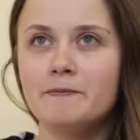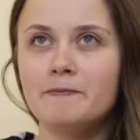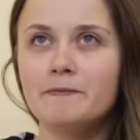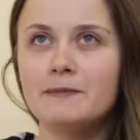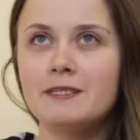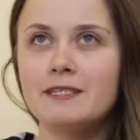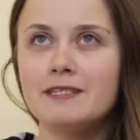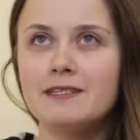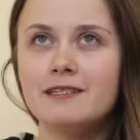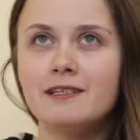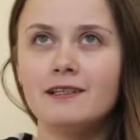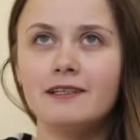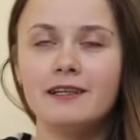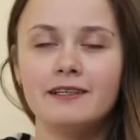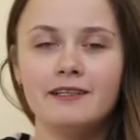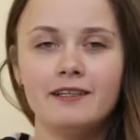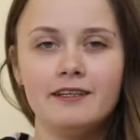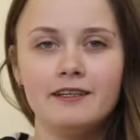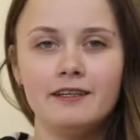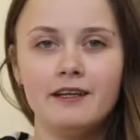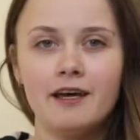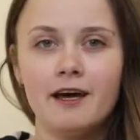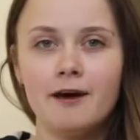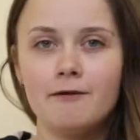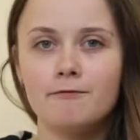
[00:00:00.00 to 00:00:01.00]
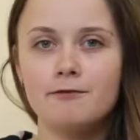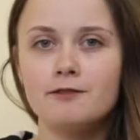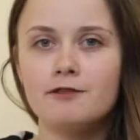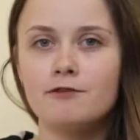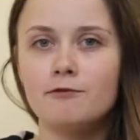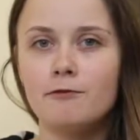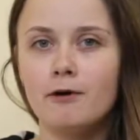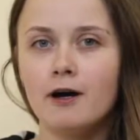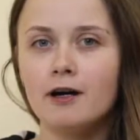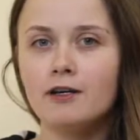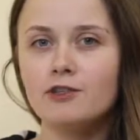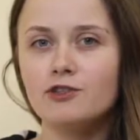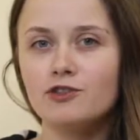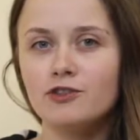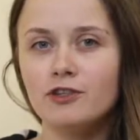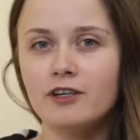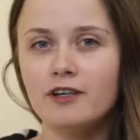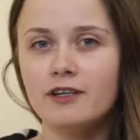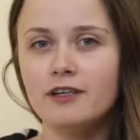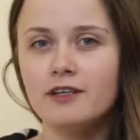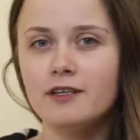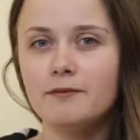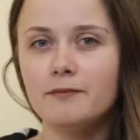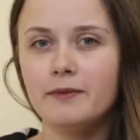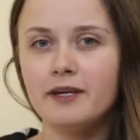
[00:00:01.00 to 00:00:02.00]
still I didn't have structure
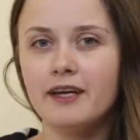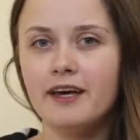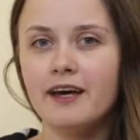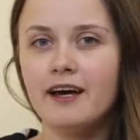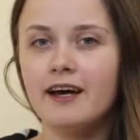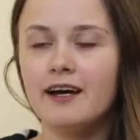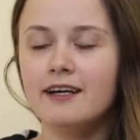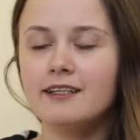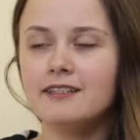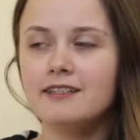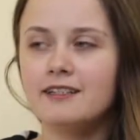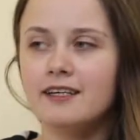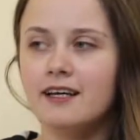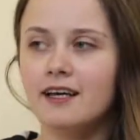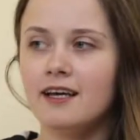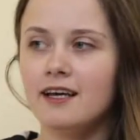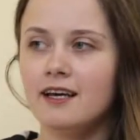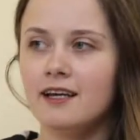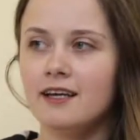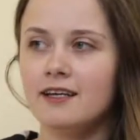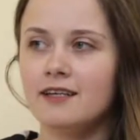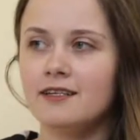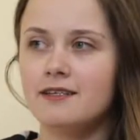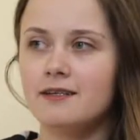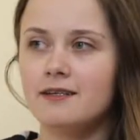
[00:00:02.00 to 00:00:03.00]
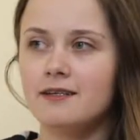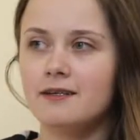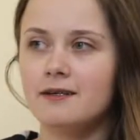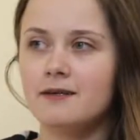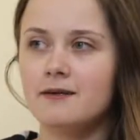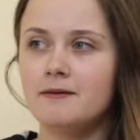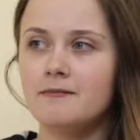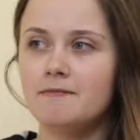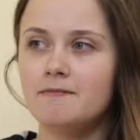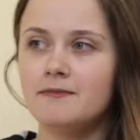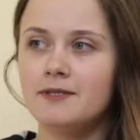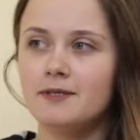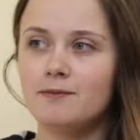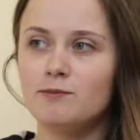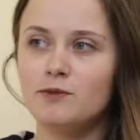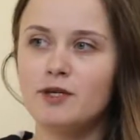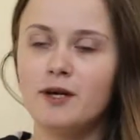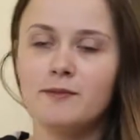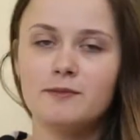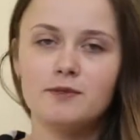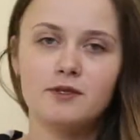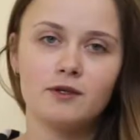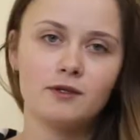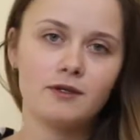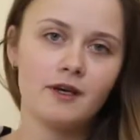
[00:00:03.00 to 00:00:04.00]
in my head.
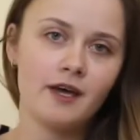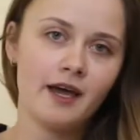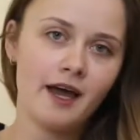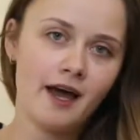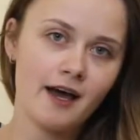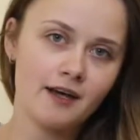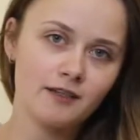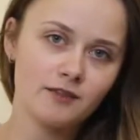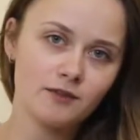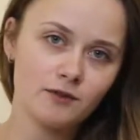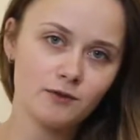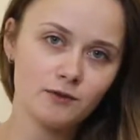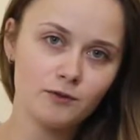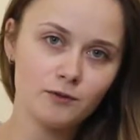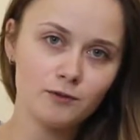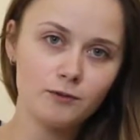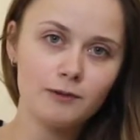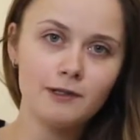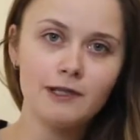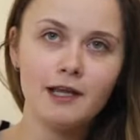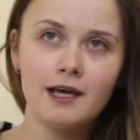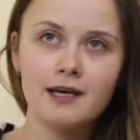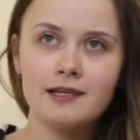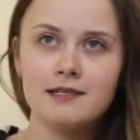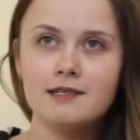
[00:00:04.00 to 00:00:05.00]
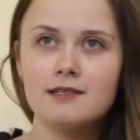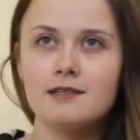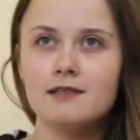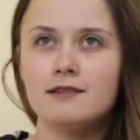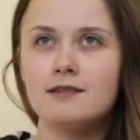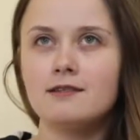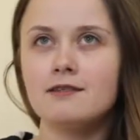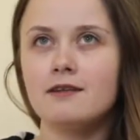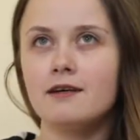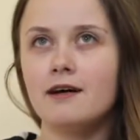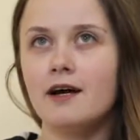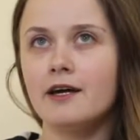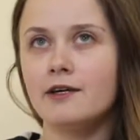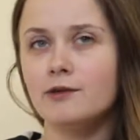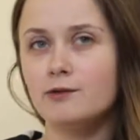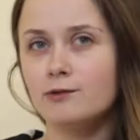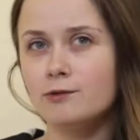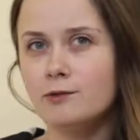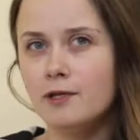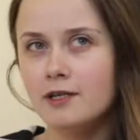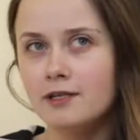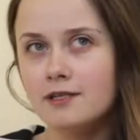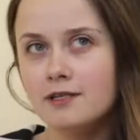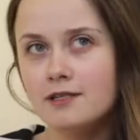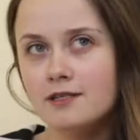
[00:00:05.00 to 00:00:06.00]
Sometimes I had good lessons, I
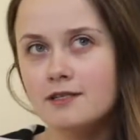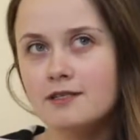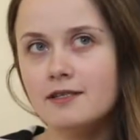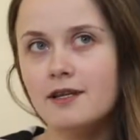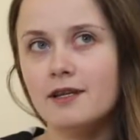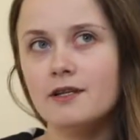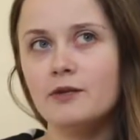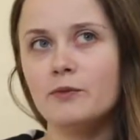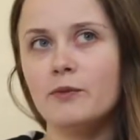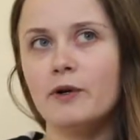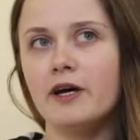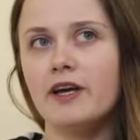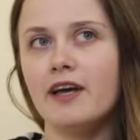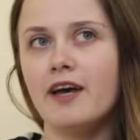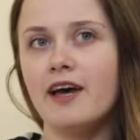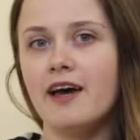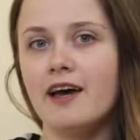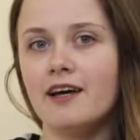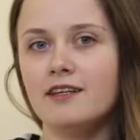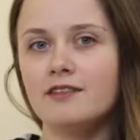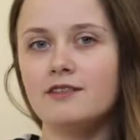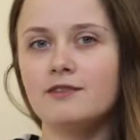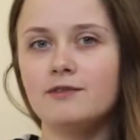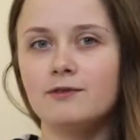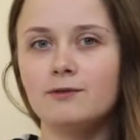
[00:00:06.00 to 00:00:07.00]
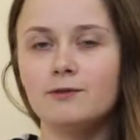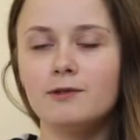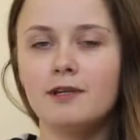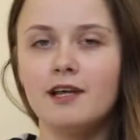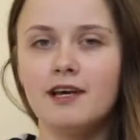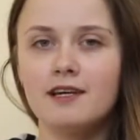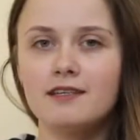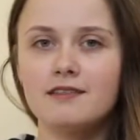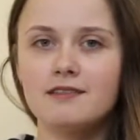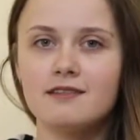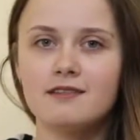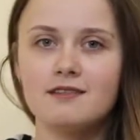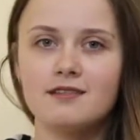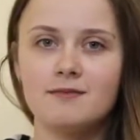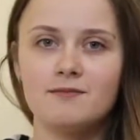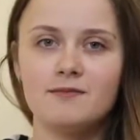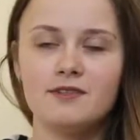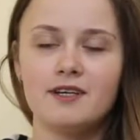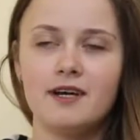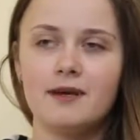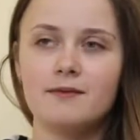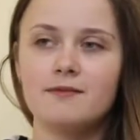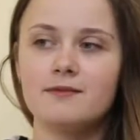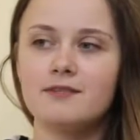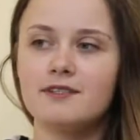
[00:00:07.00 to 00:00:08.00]
could understand why I had good lessons.
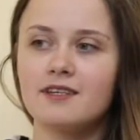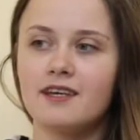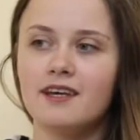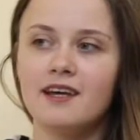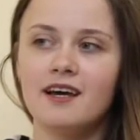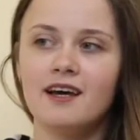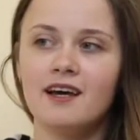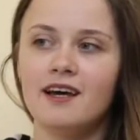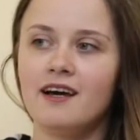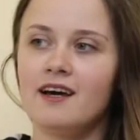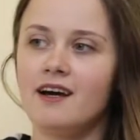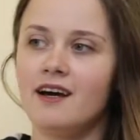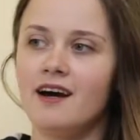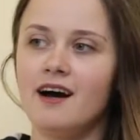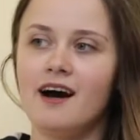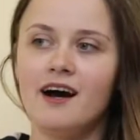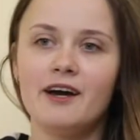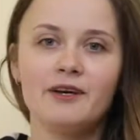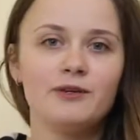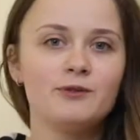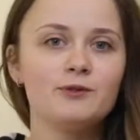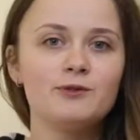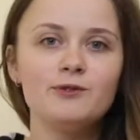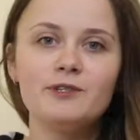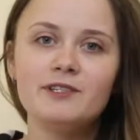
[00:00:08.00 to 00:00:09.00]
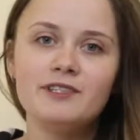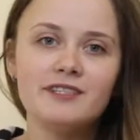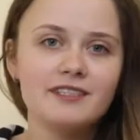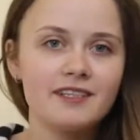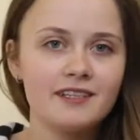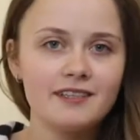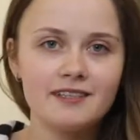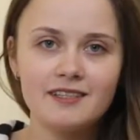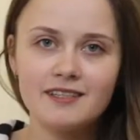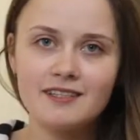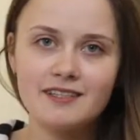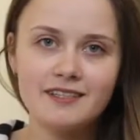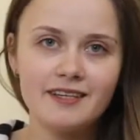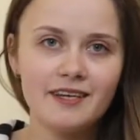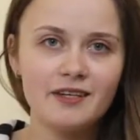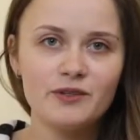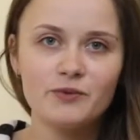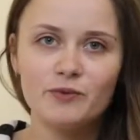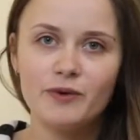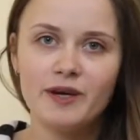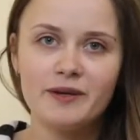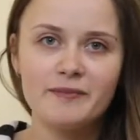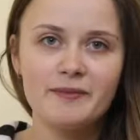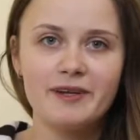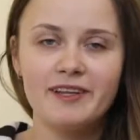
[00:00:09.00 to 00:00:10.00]
Sometimes I couldn't understand
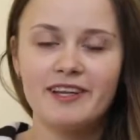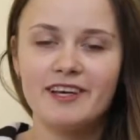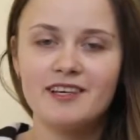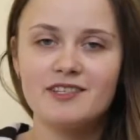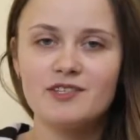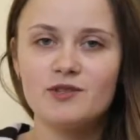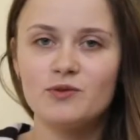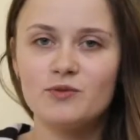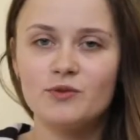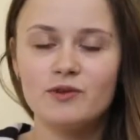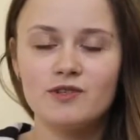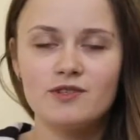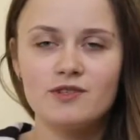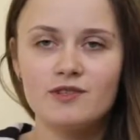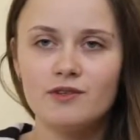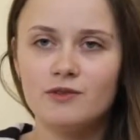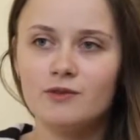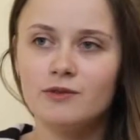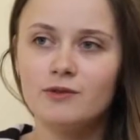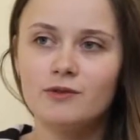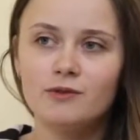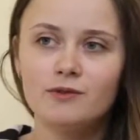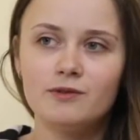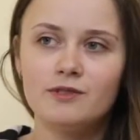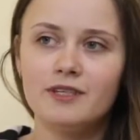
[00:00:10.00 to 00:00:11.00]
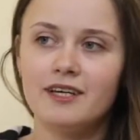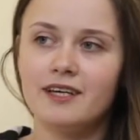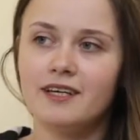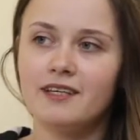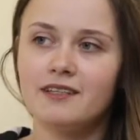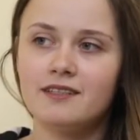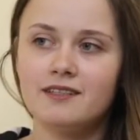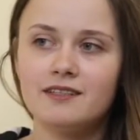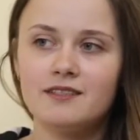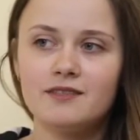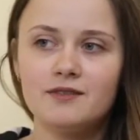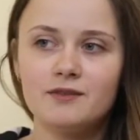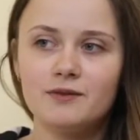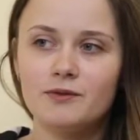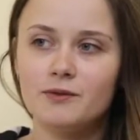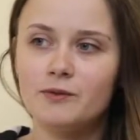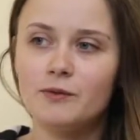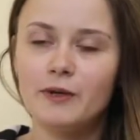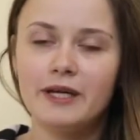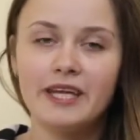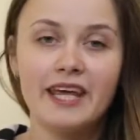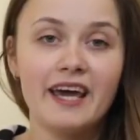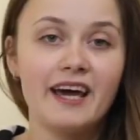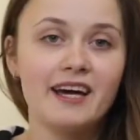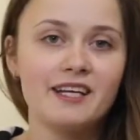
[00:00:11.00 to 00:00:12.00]
why my lesson was so good, and
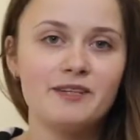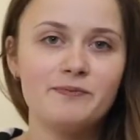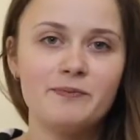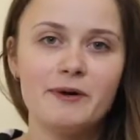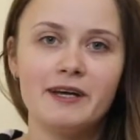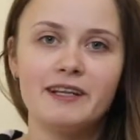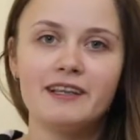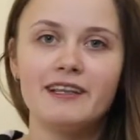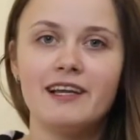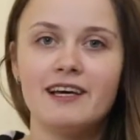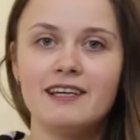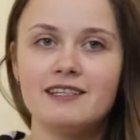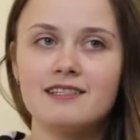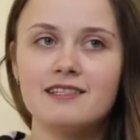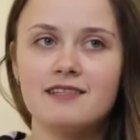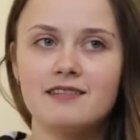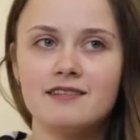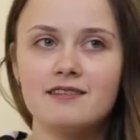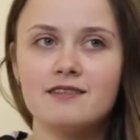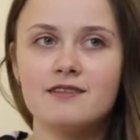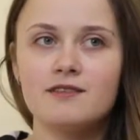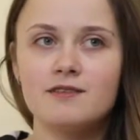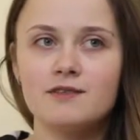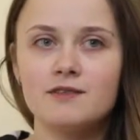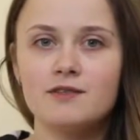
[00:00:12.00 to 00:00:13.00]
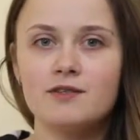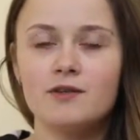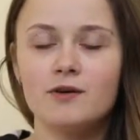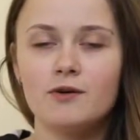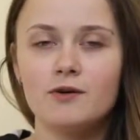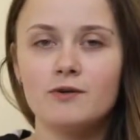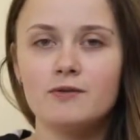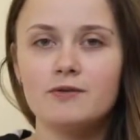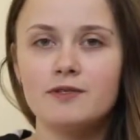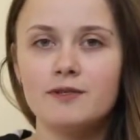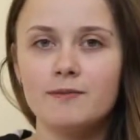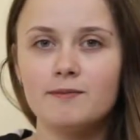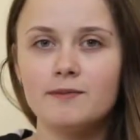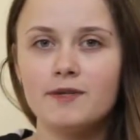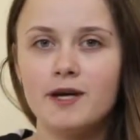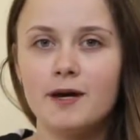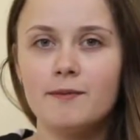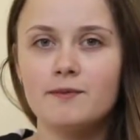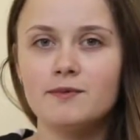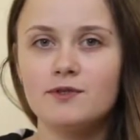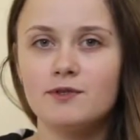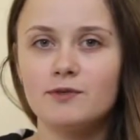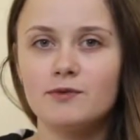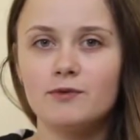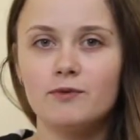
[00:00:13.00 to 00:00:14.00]
when I had bad lessons, so
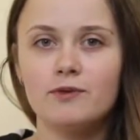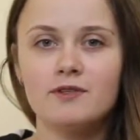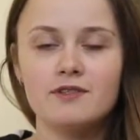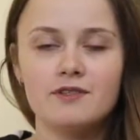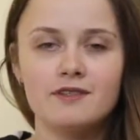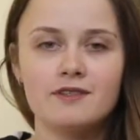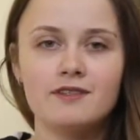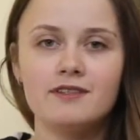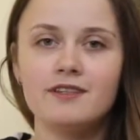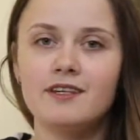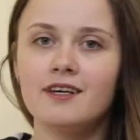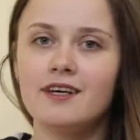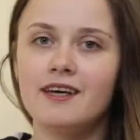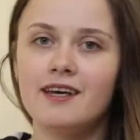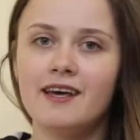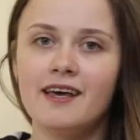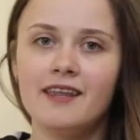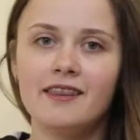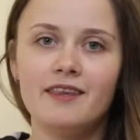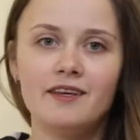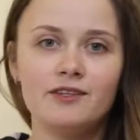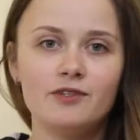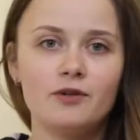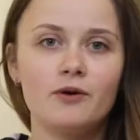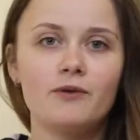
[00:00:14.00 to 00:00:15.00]
sometimes it wasn't that